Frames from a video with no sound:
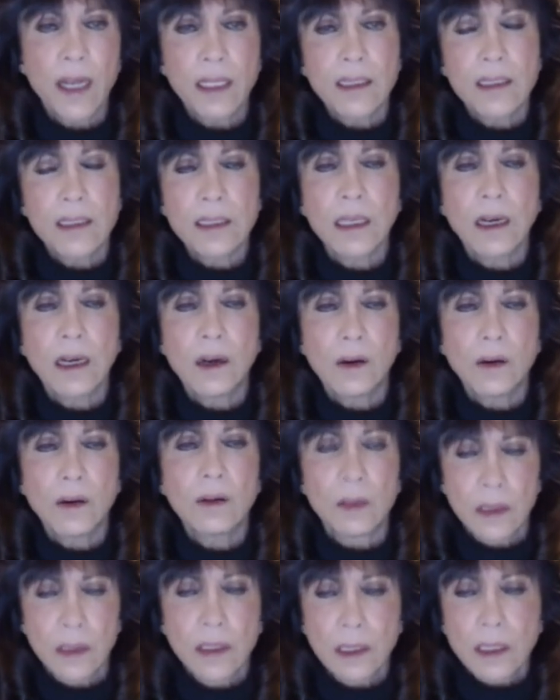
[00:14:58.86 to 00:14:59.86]
Right. So, no,
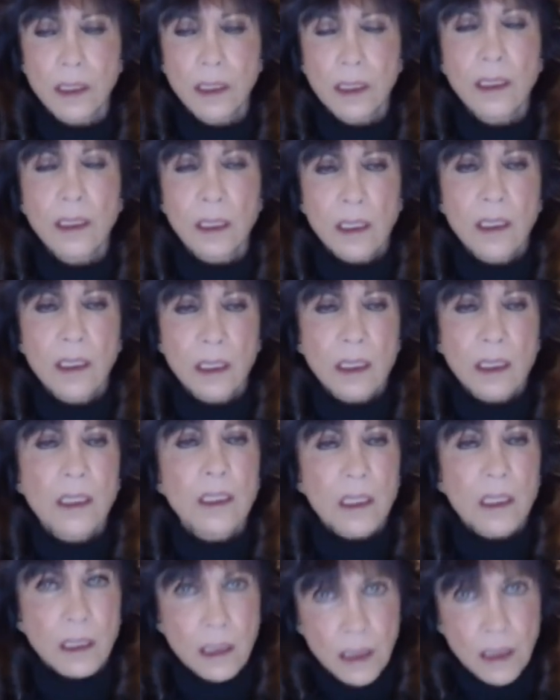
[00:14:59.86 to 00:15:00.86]
you're 100% right.
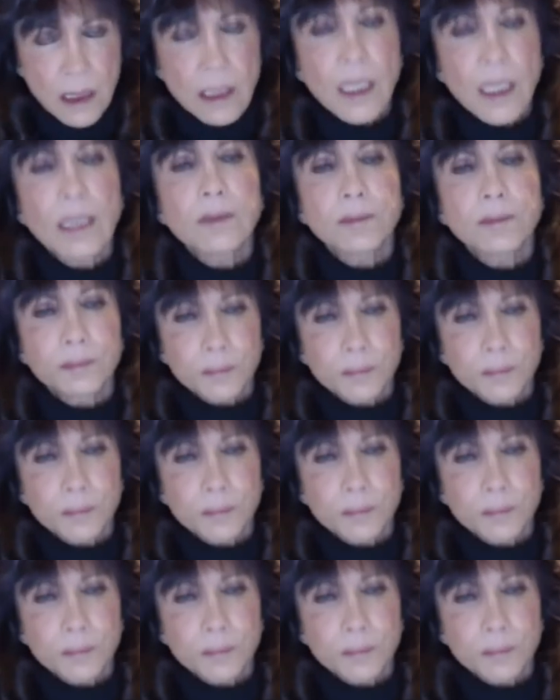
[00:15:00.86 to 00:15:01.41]
It is boring.